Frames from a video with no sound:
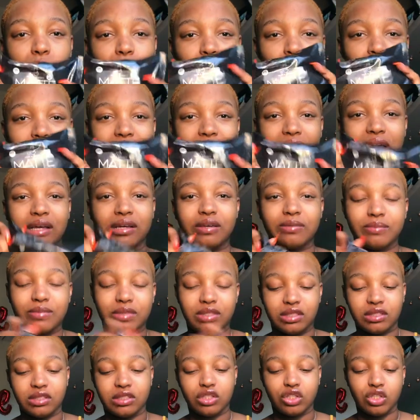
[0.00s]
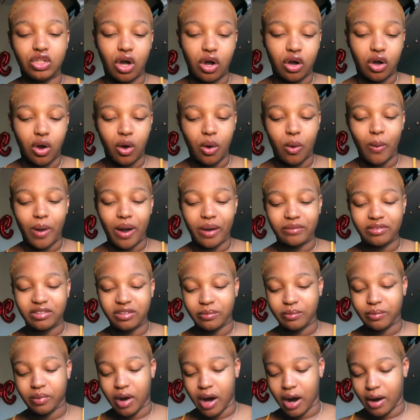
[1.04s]
wipes, the charcoal wipes
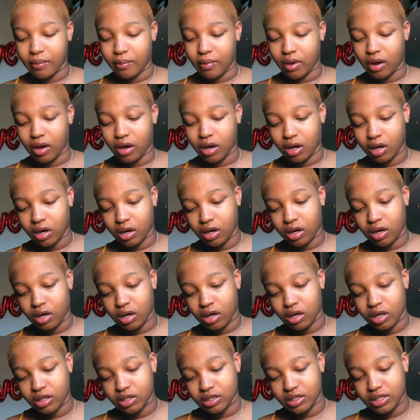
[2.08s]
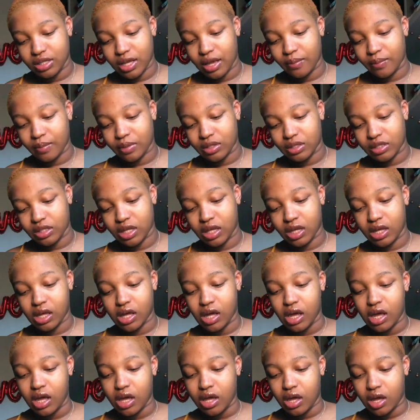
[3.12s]
from Primark, same ones that
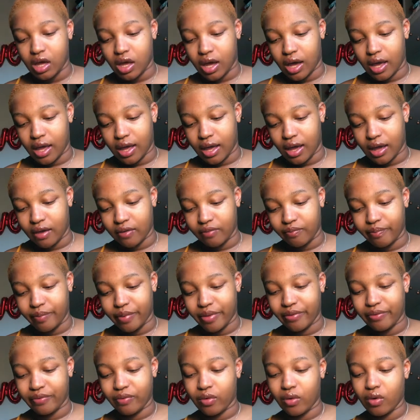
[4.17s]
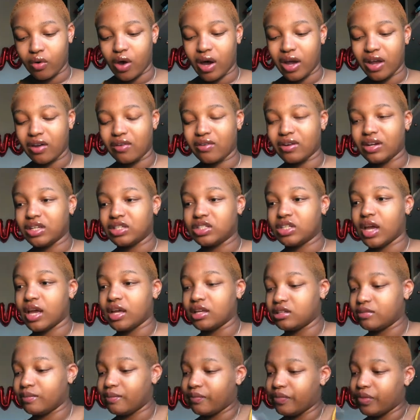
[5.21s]
I have before. I don't really
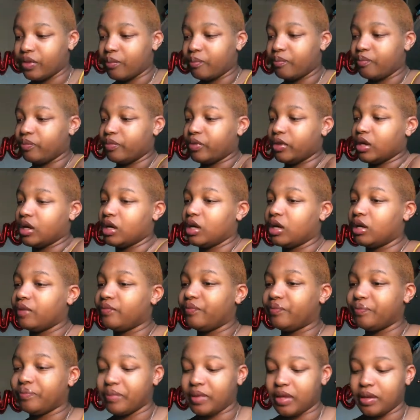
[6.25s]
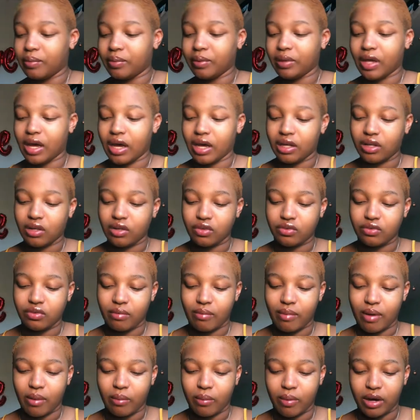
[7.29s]
change the people that I use for
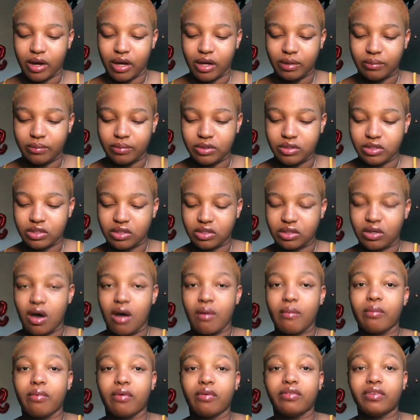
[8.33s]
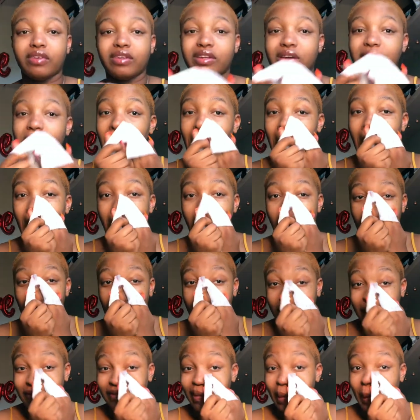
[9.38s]
my wipes, just can't be bothered.
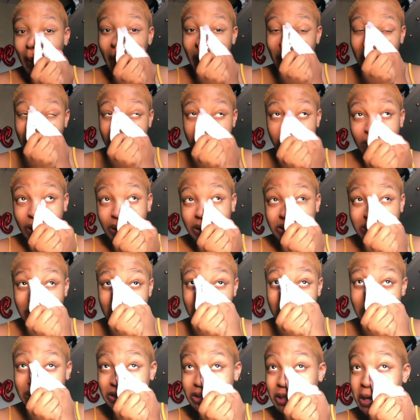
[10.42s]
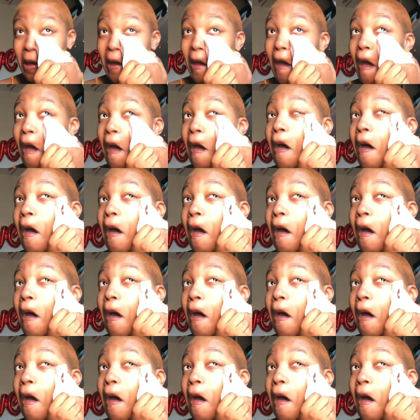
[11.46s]
If it works, why change it?